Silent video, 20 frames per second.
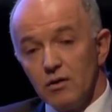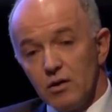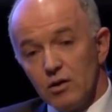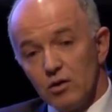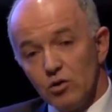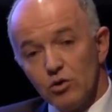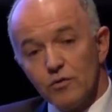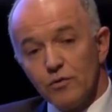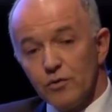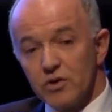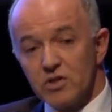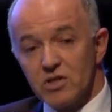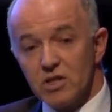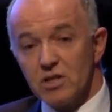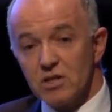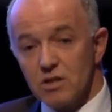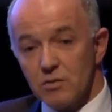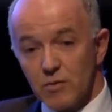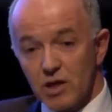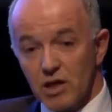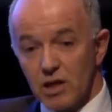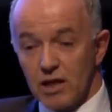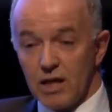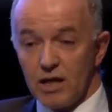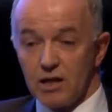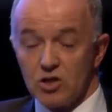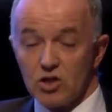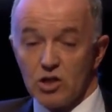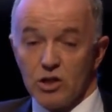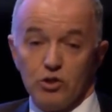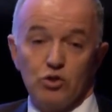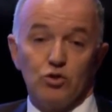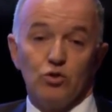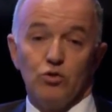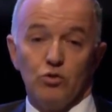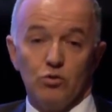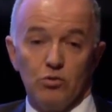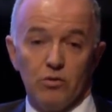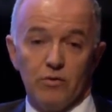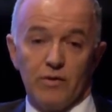Look for a system that can actually
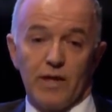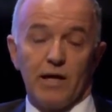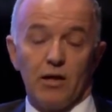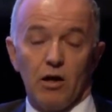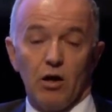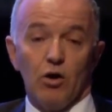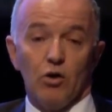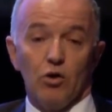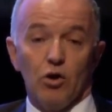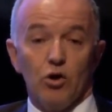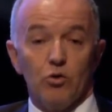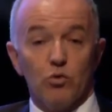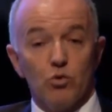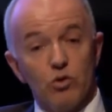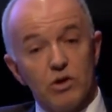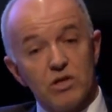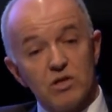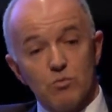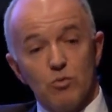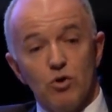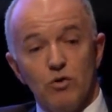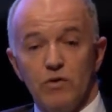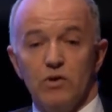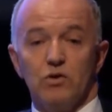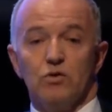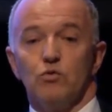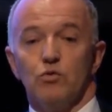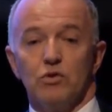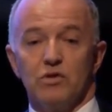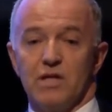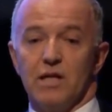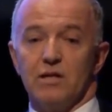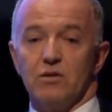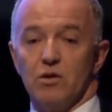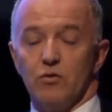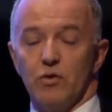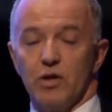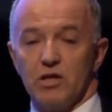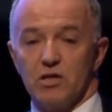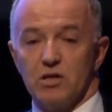do that whole lot or is moving towards that
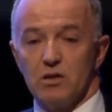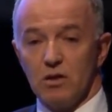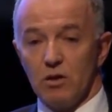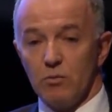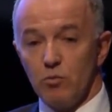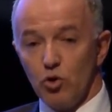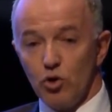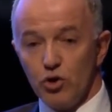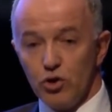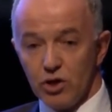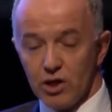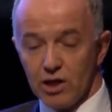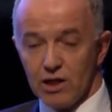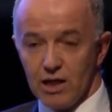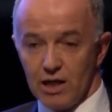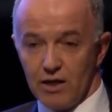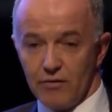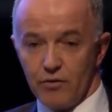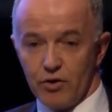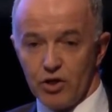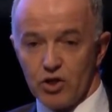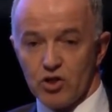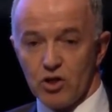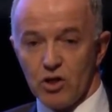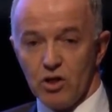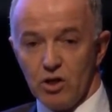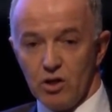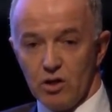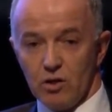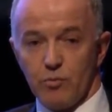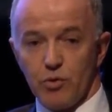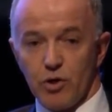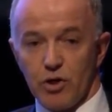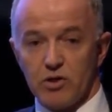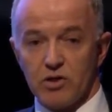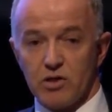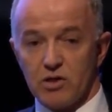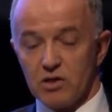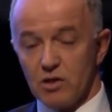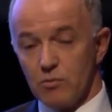direction. The more you can leverage the
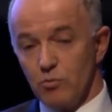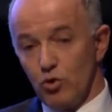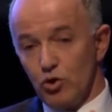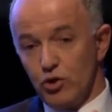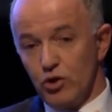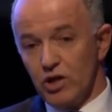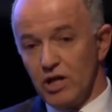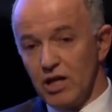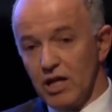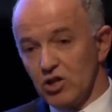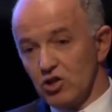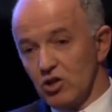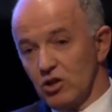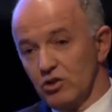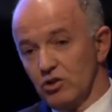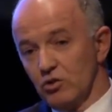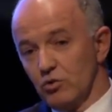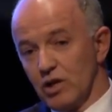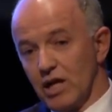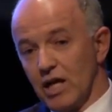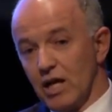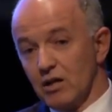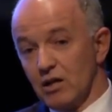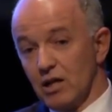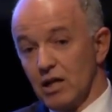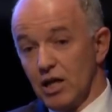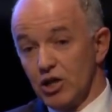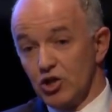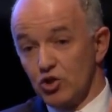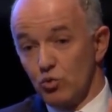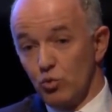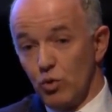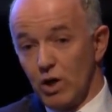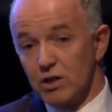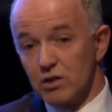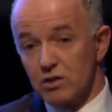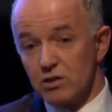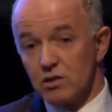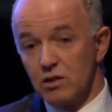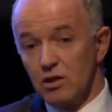process, the more you can actually do a calculation
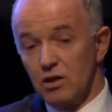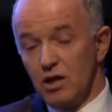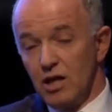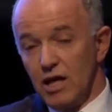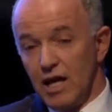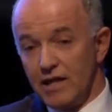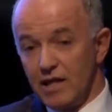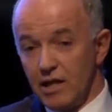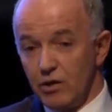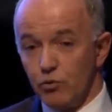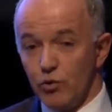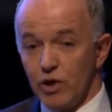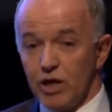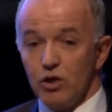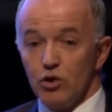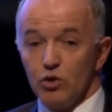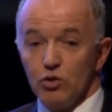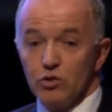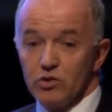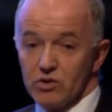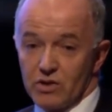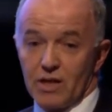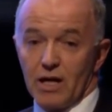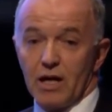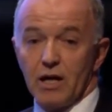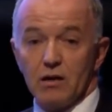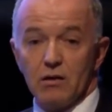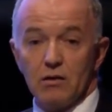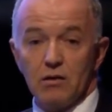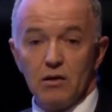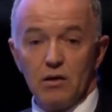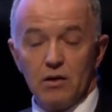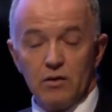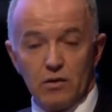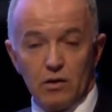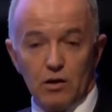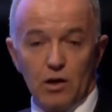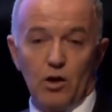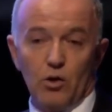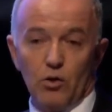once and then reuse that,
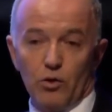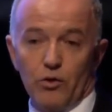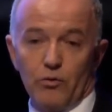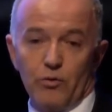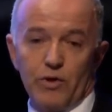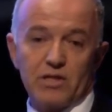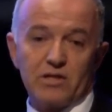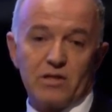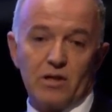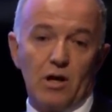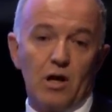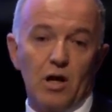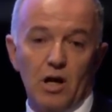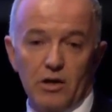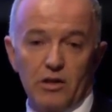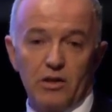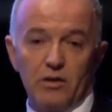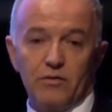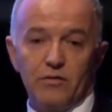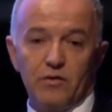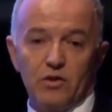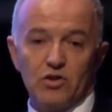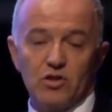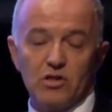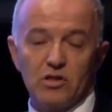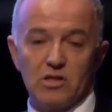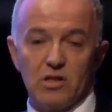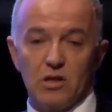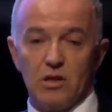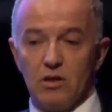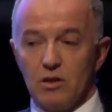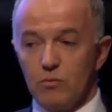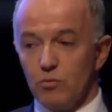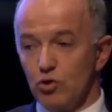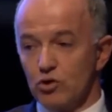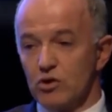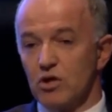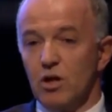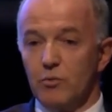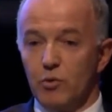the lower the risk, the higher the efficiency. The
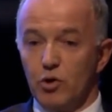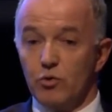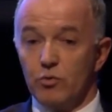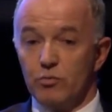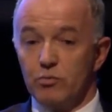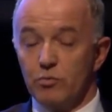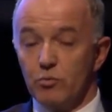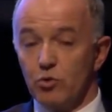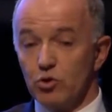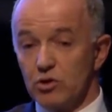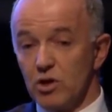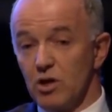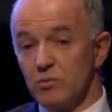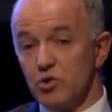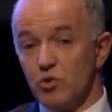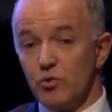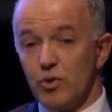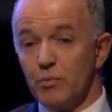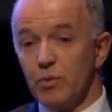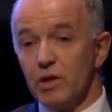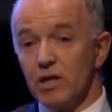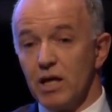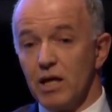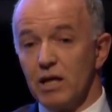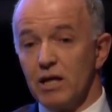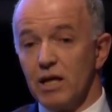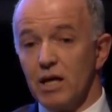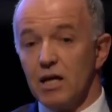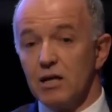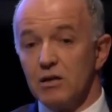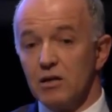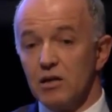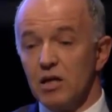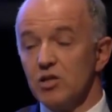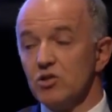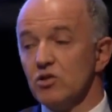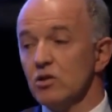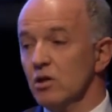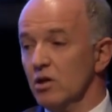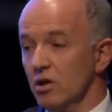more times you replicate a
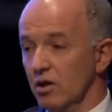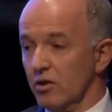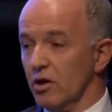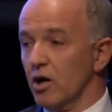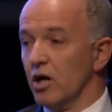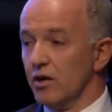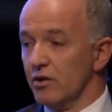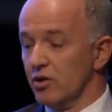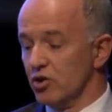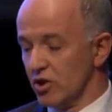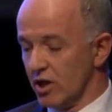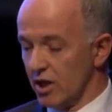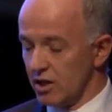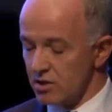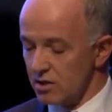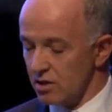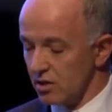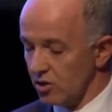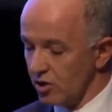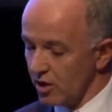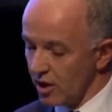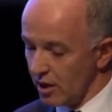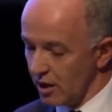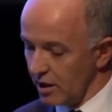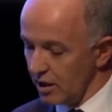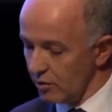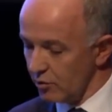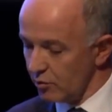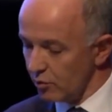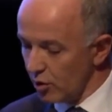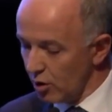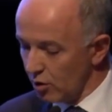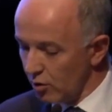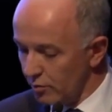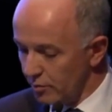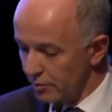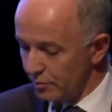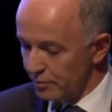calculation, the higher the chance that you're going to get it wrong.